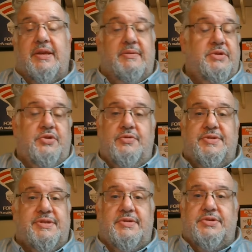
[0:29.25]
to
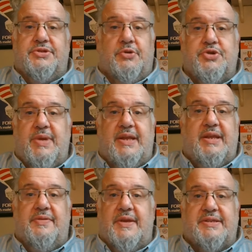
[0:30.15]
use social
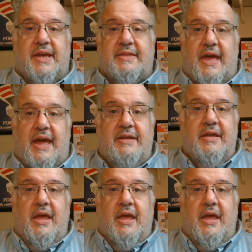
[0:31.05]
media and things like that,